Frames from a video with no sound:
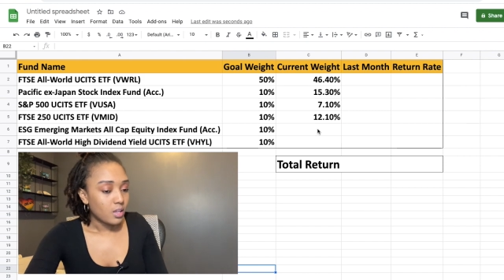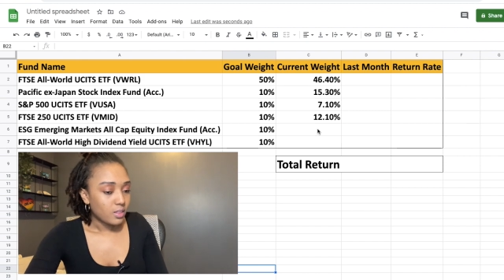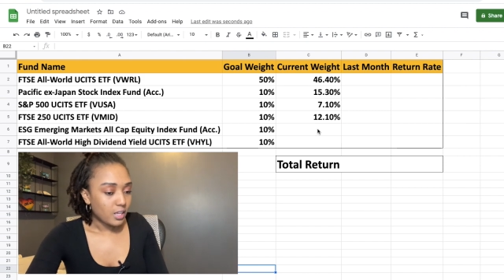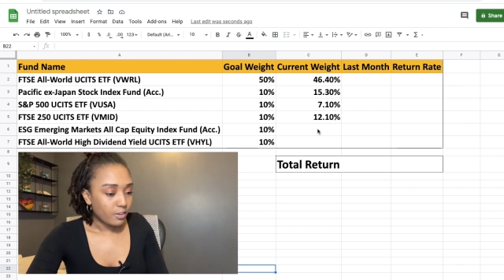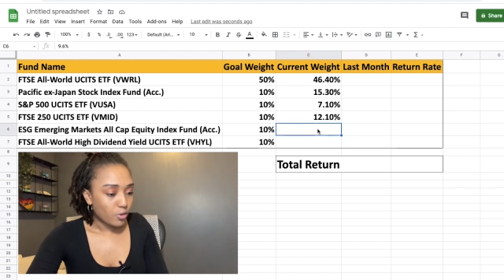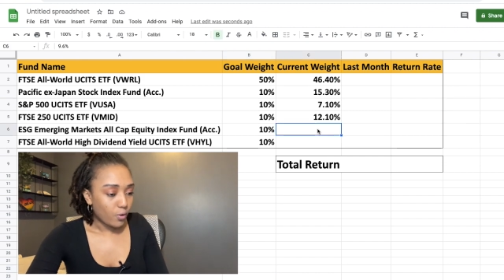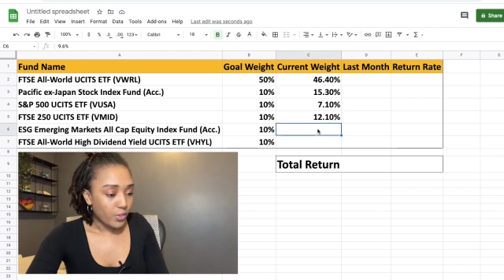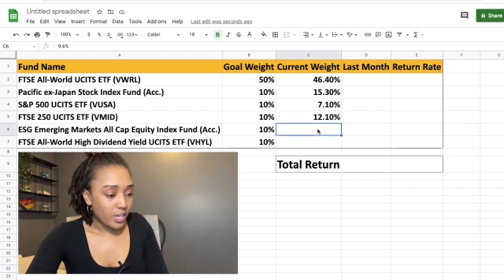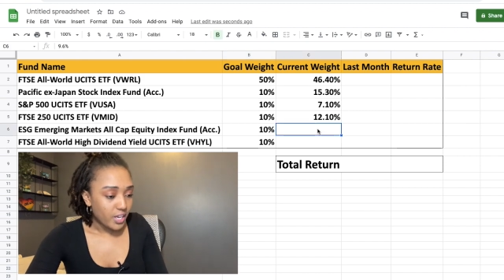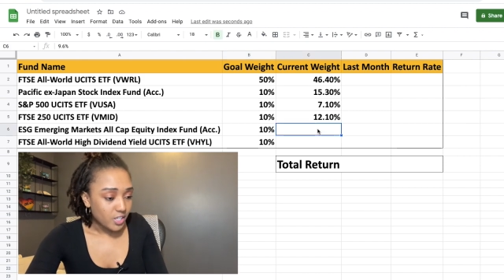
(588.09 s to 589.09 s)
Then I've got
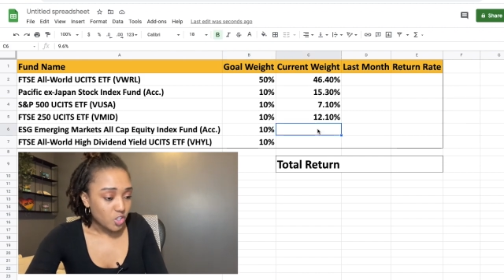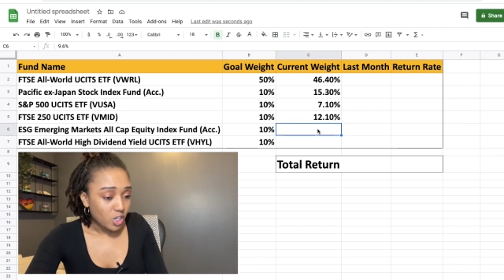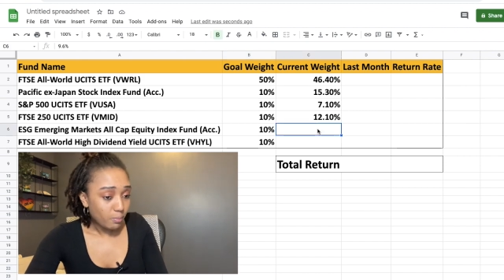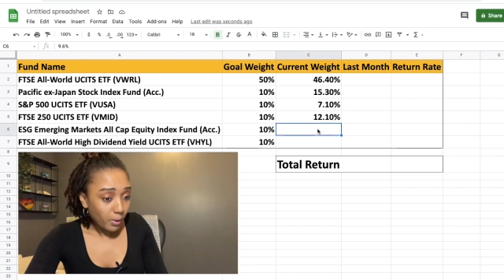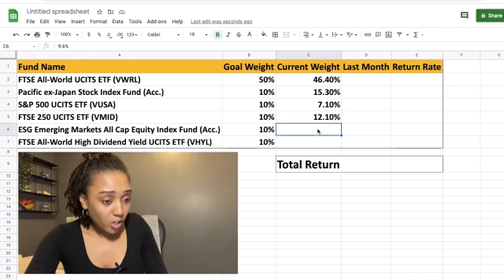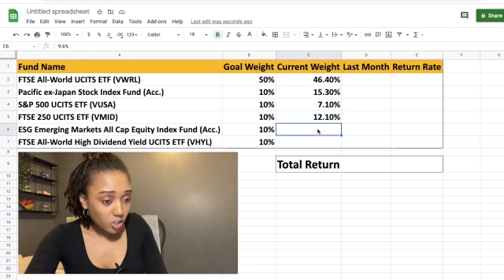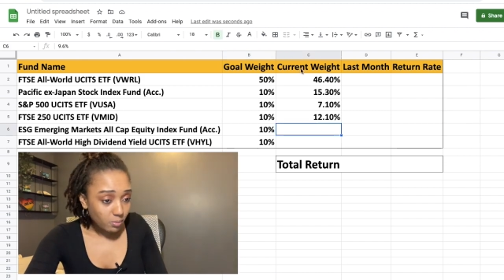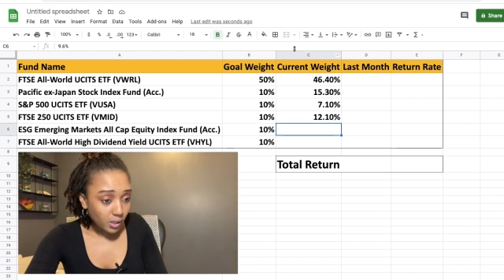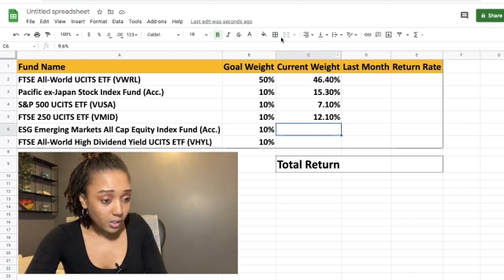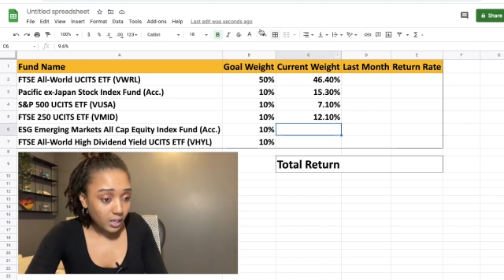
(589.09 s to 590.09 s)
the ESG emerging
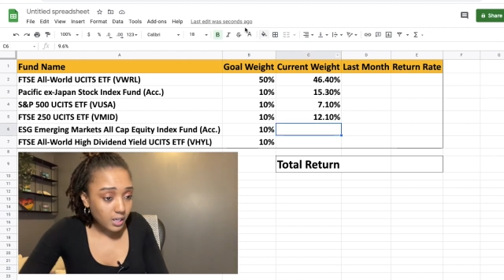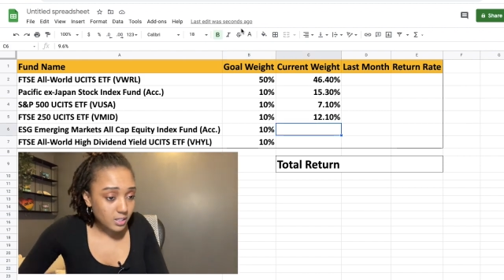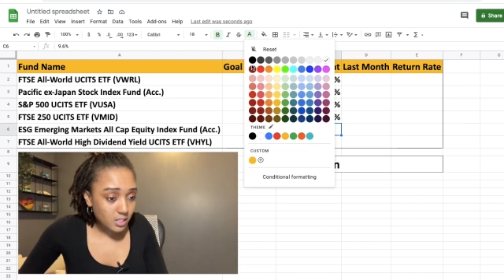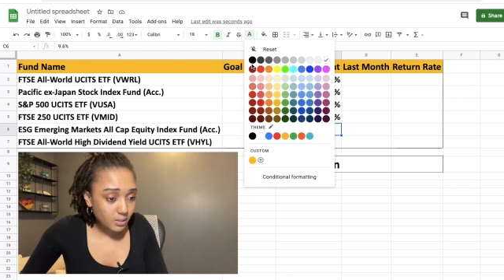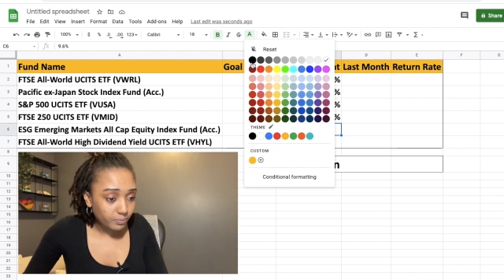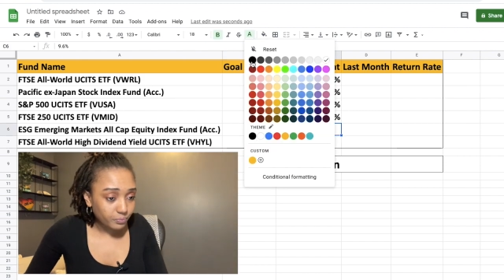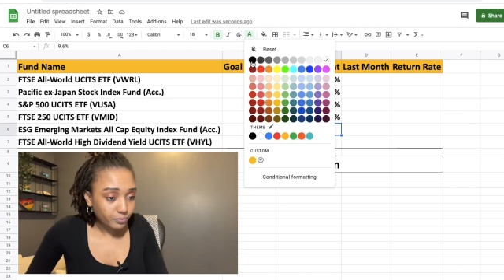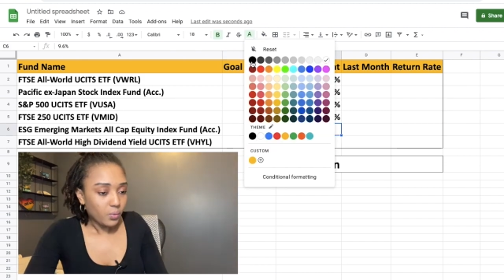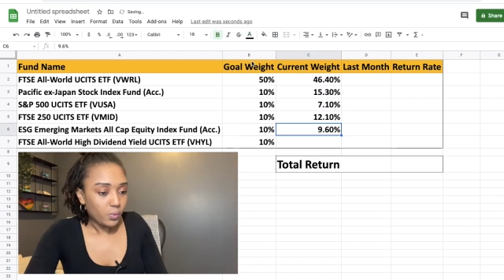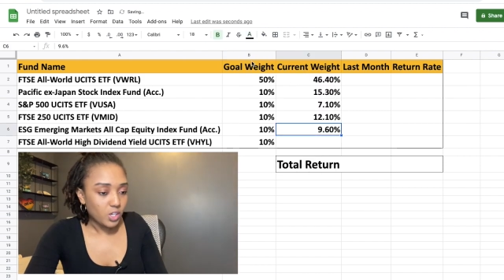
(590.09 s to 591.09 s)
markets,
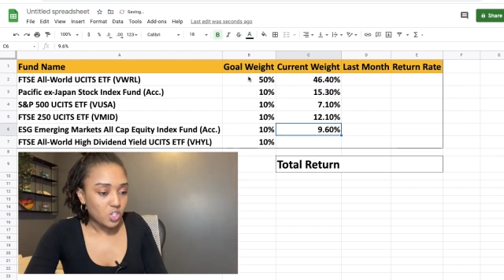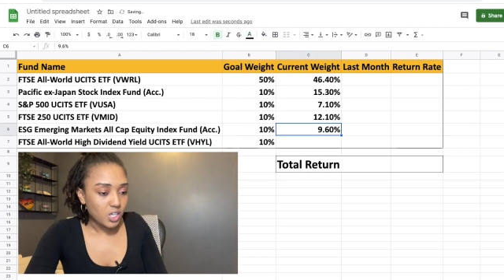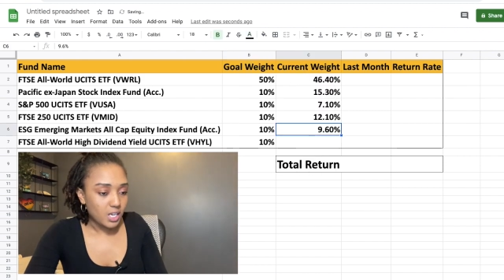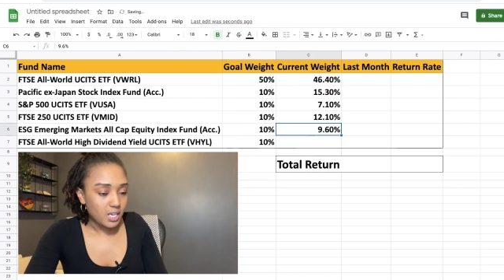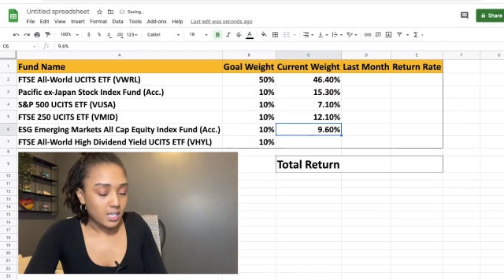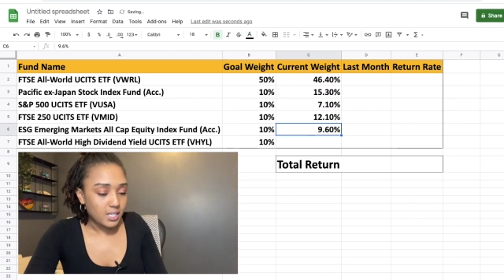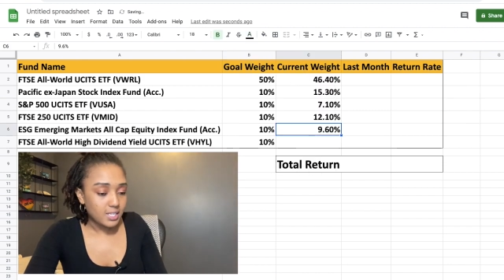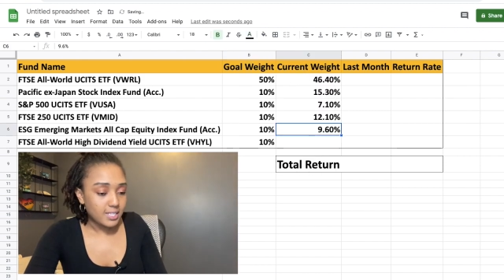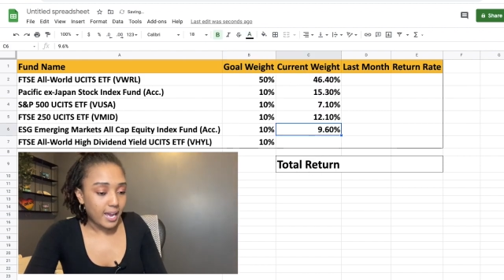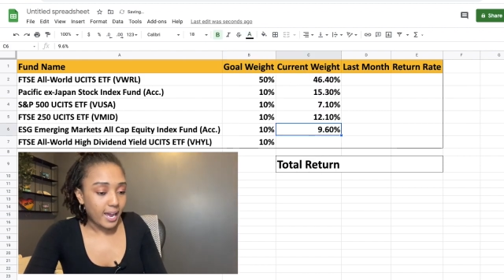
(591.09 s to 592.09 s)
which
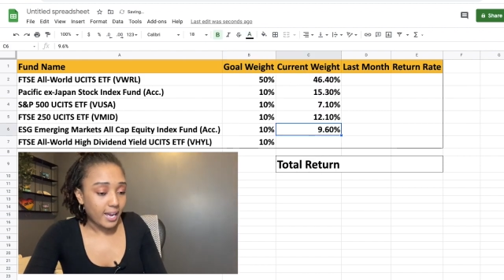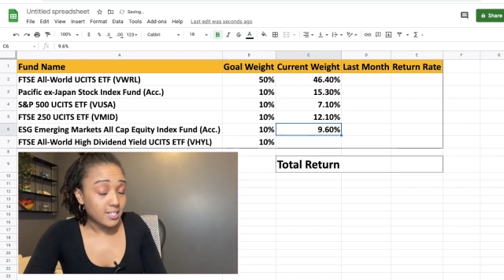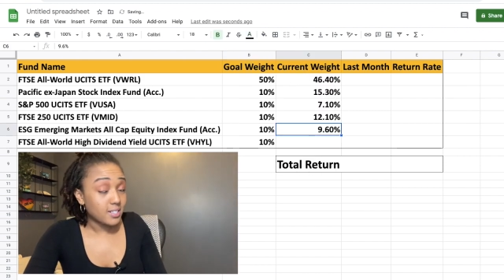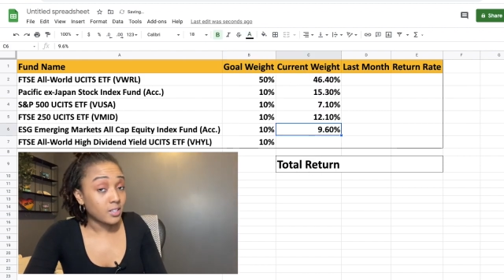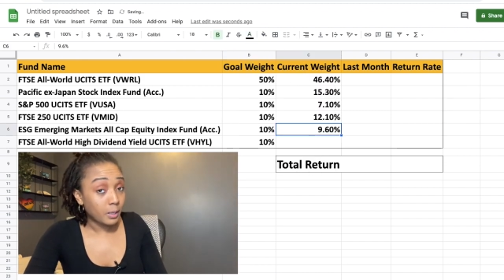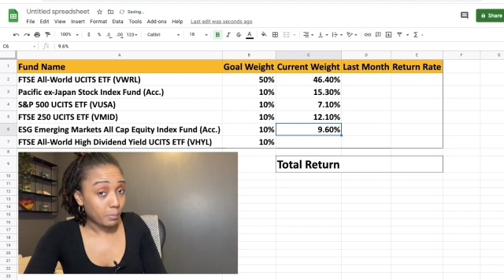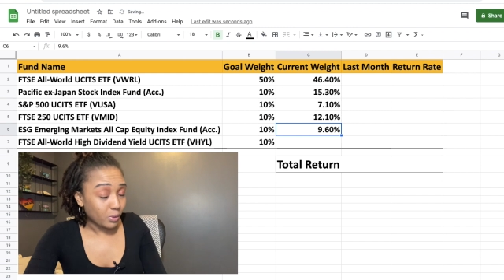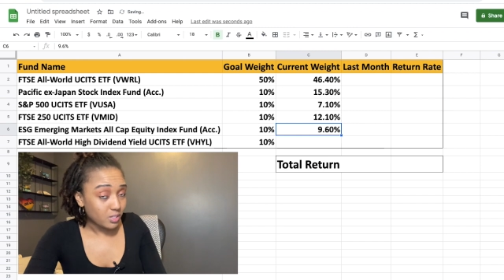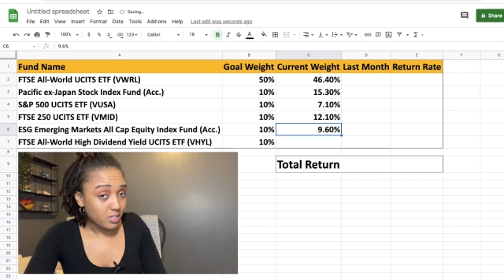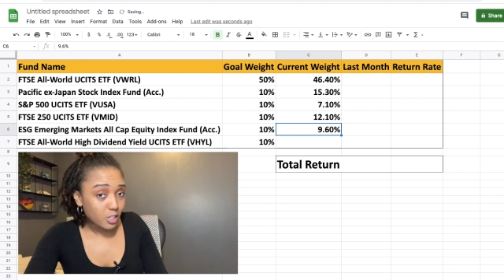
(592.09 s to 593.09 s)
is at
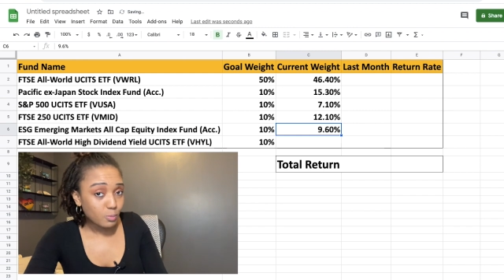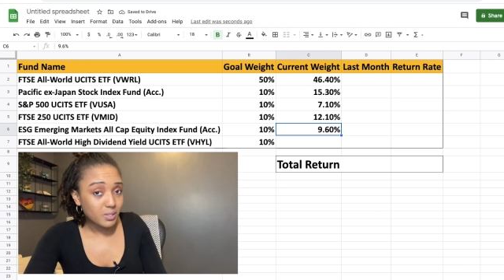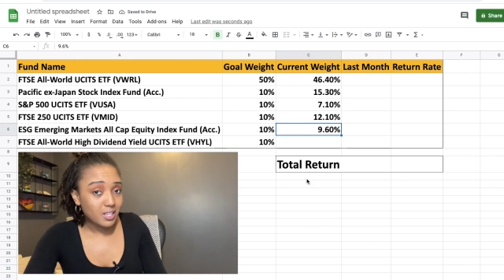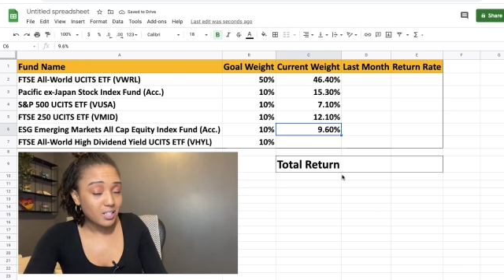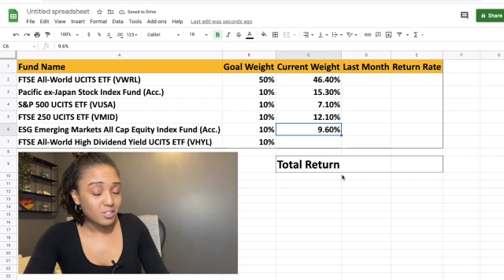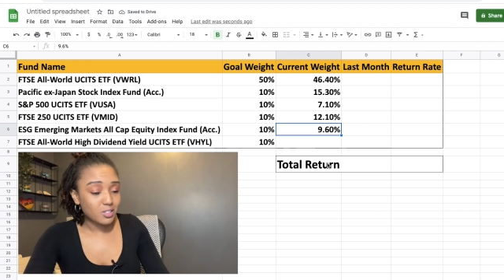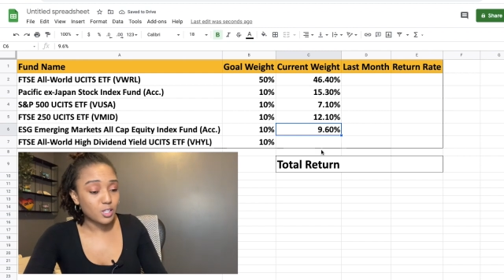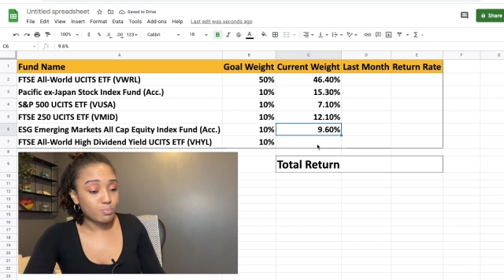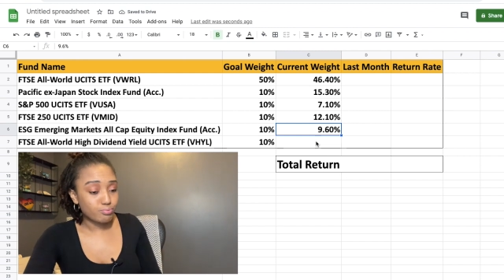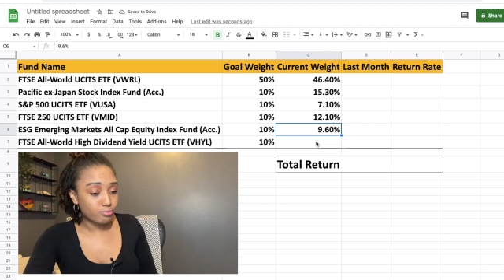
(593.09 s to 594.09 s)
9.6%, so
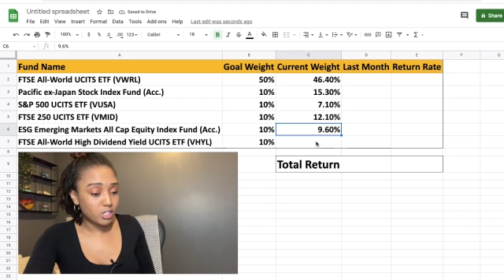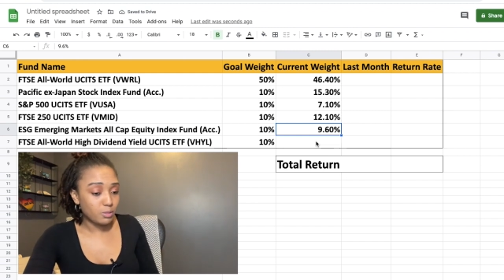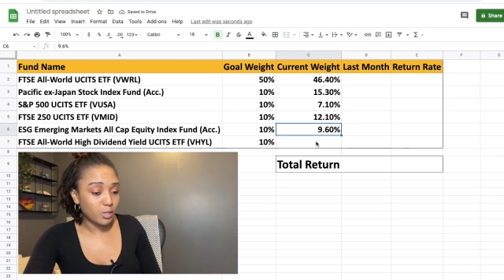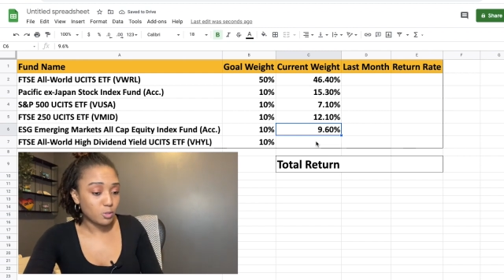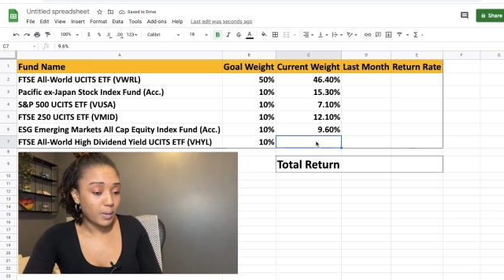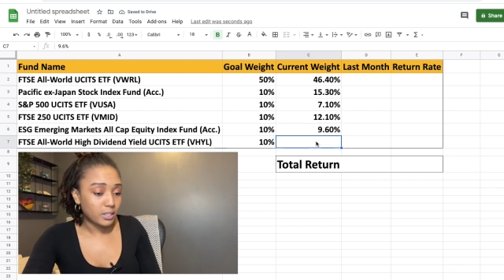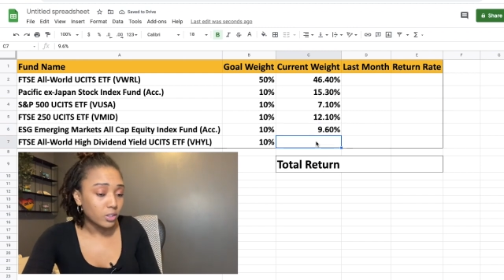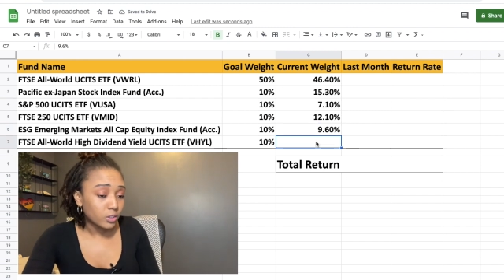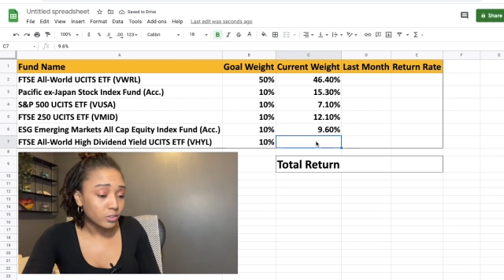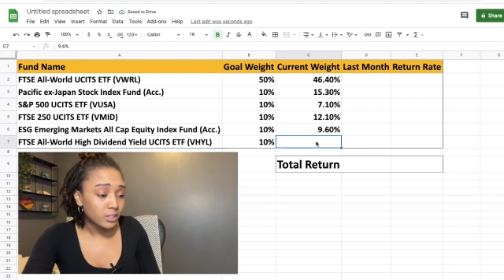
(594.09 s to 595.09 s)
that's pretty much bang
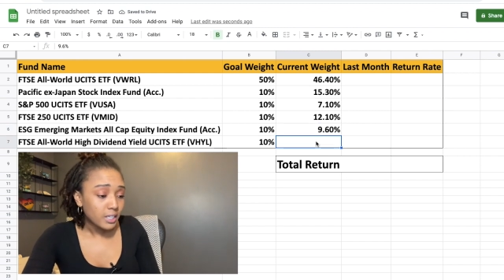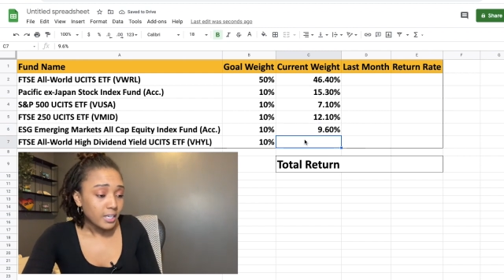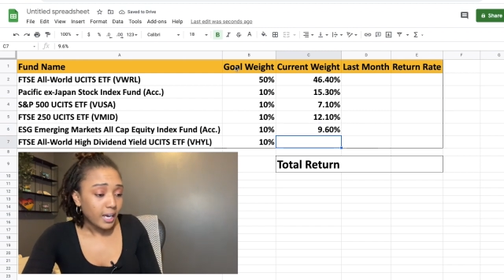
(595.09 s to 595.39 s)
on.